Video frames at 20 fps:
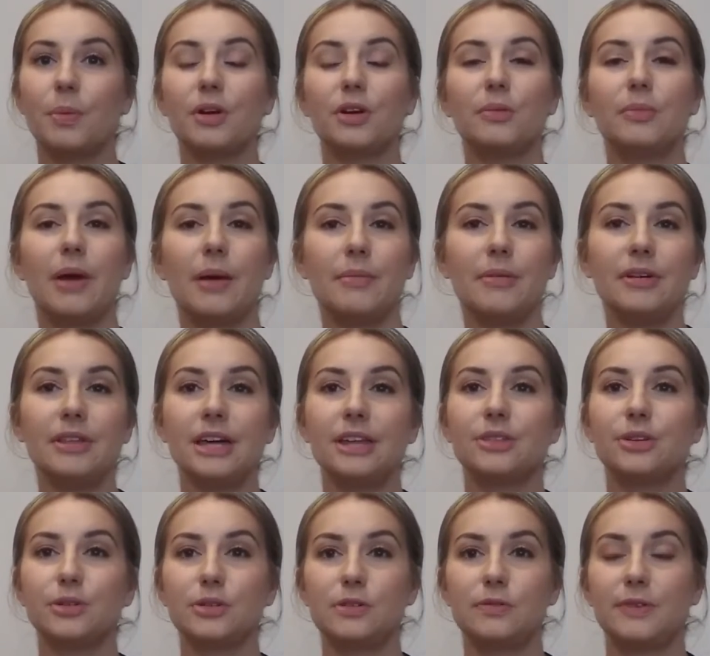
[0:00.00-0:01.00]
But remember
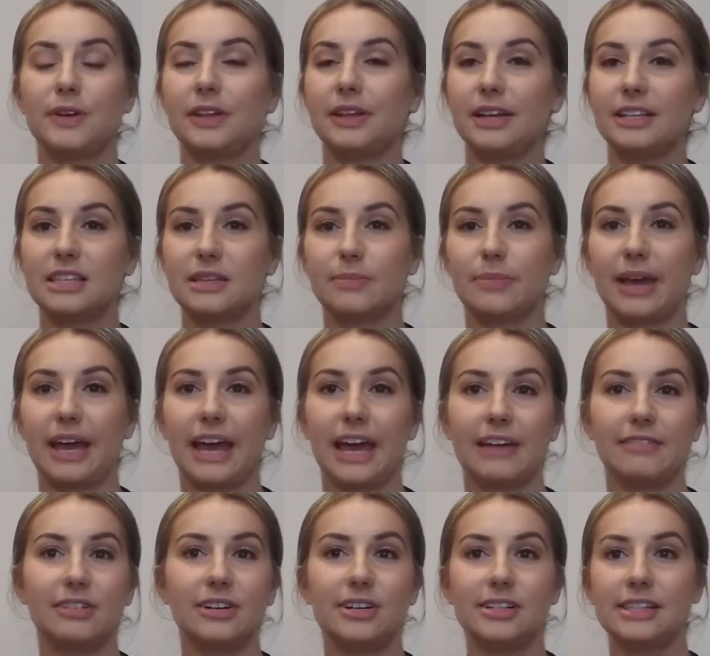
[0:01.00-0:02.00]
that those feelings and
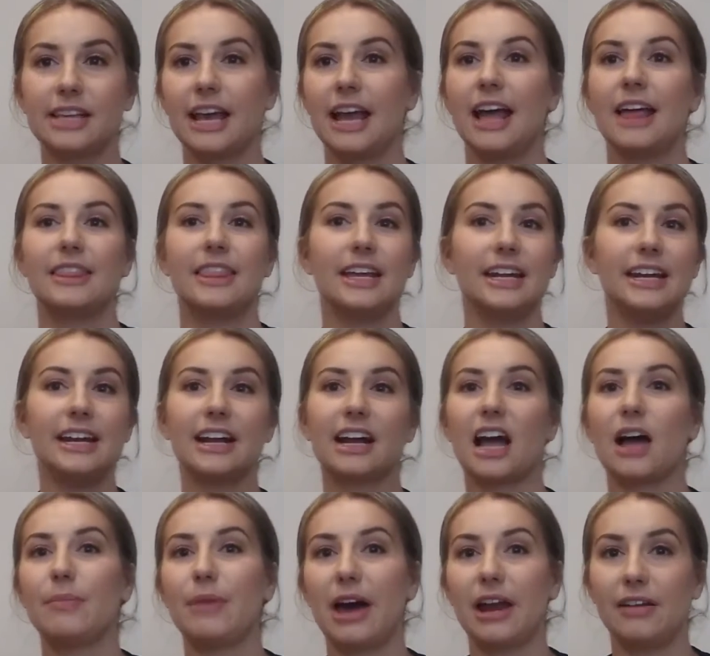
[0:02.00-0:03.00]
behaviors, they
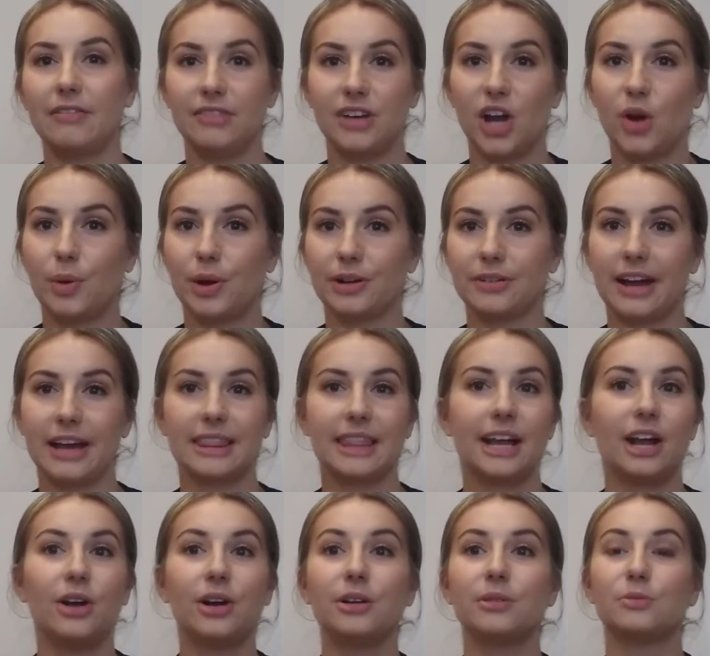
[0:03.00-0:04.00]
didn't come out of nowhere, right?
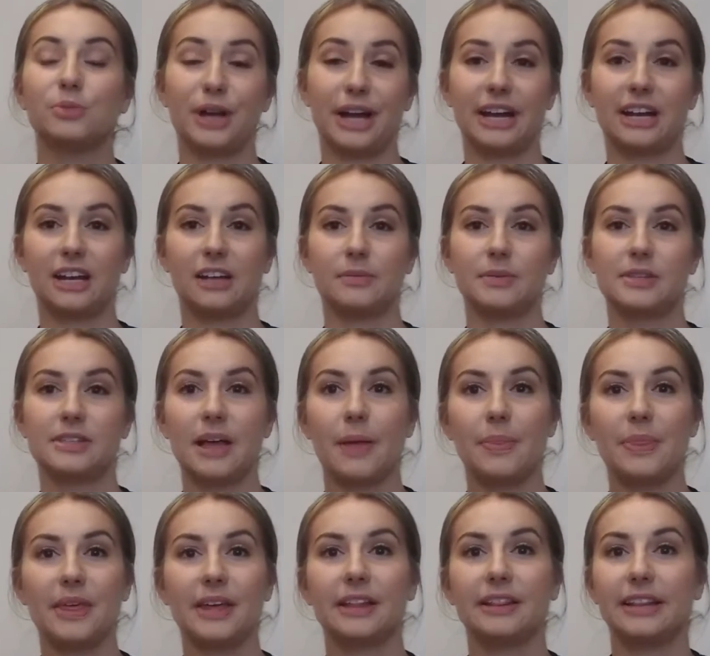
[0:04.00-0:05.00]
They aren't random.
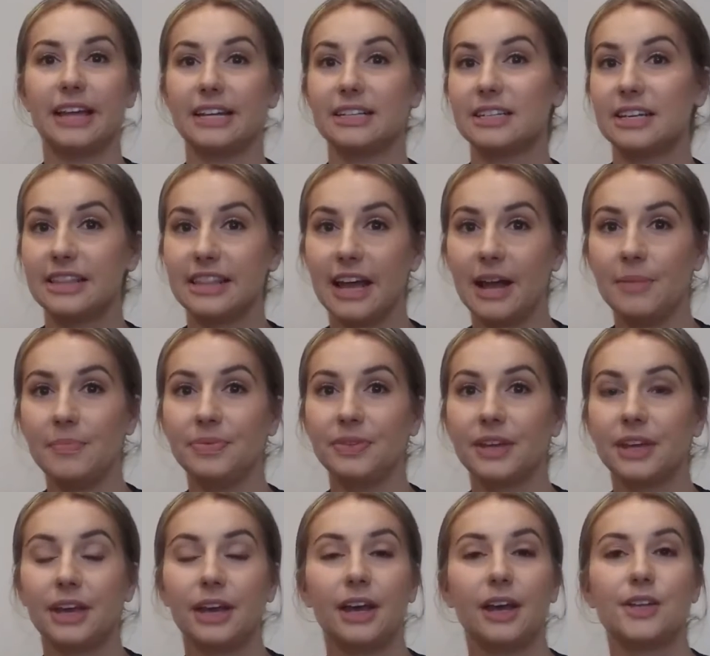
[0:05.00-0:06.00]
Something led to them.
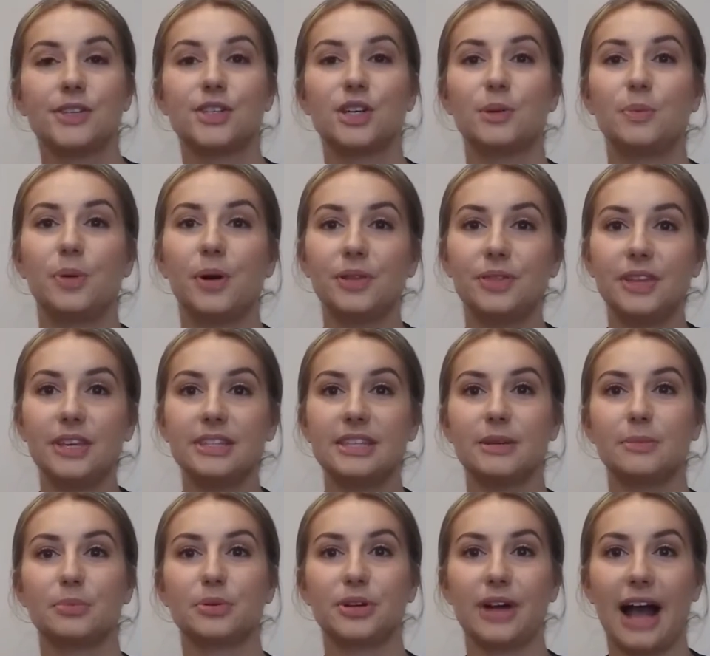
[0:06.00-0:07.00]
So to put
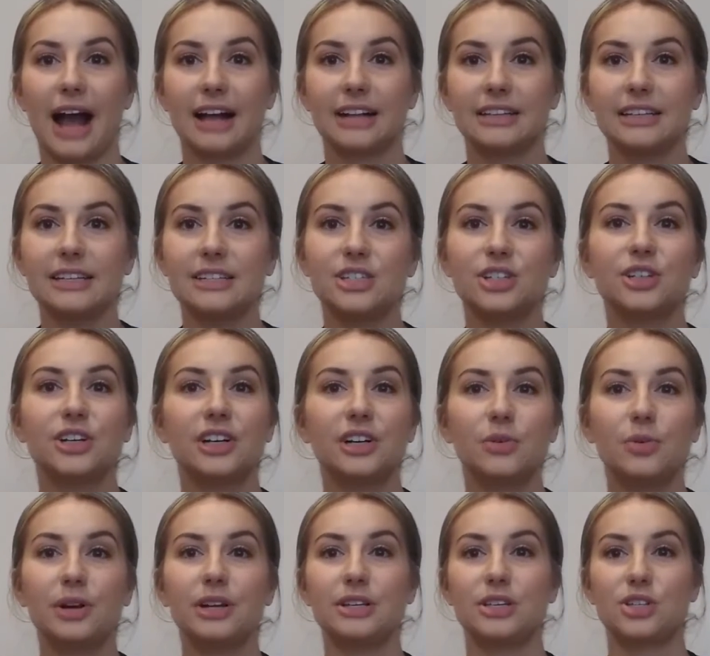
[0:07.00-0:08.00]
this in practice, you're going
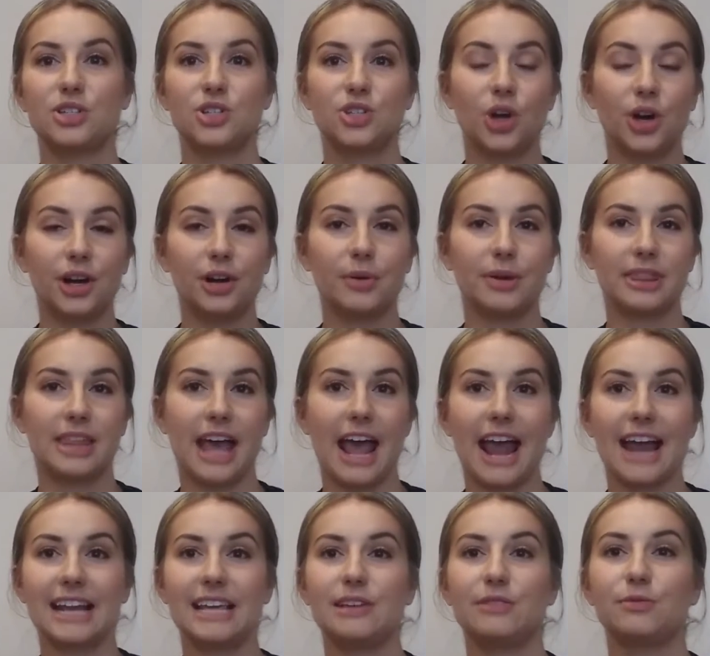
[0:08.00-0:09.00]
to want to start with
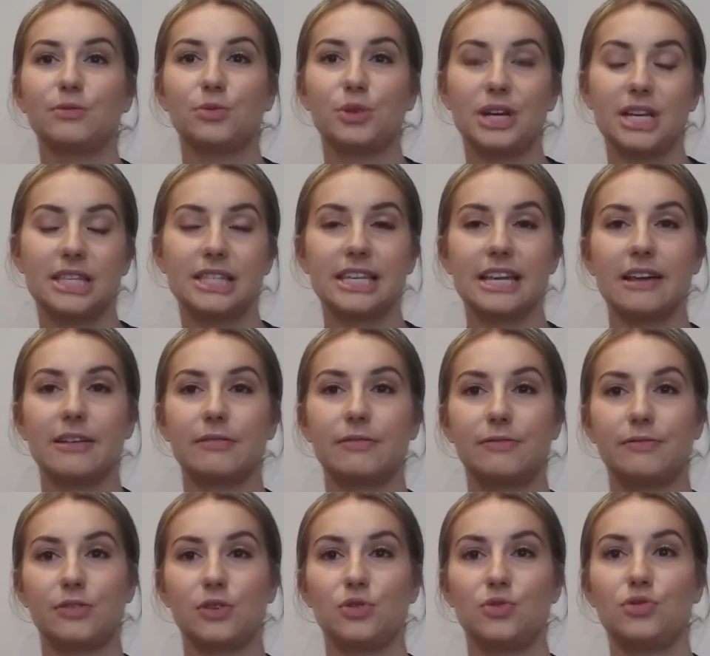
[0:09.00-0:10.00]
any recent
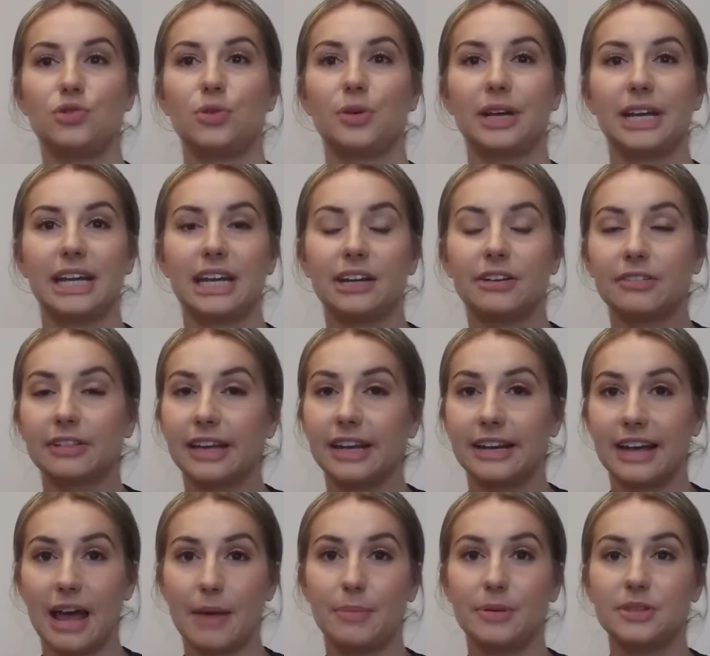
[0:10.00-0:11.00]
food or eating
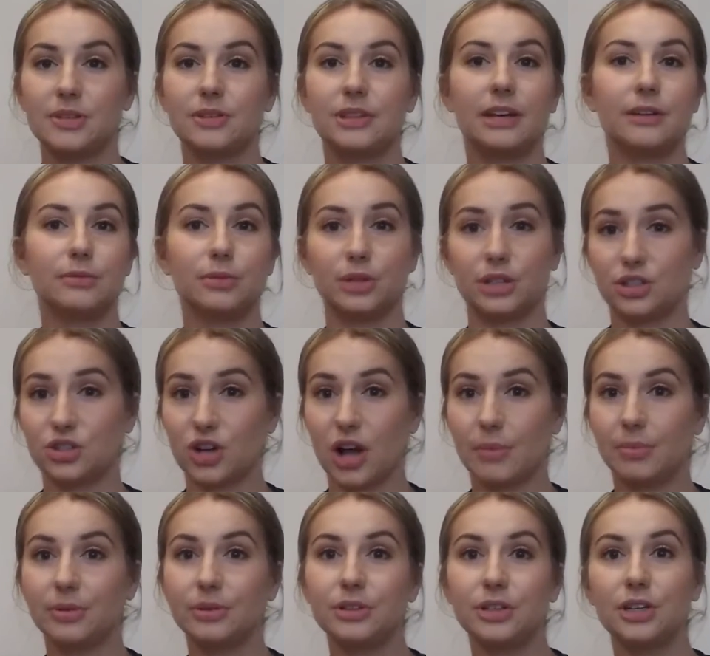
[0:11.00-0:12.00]
related episode that really
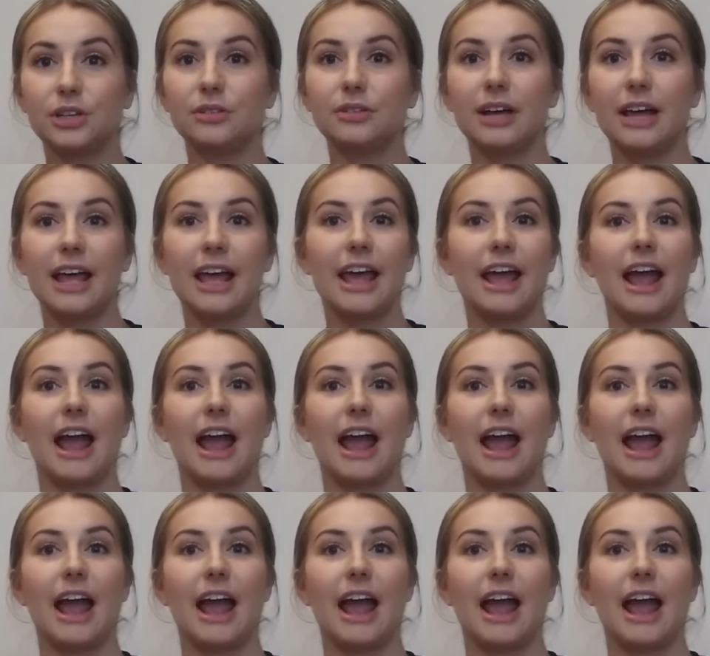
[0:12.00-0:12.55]
troubled you,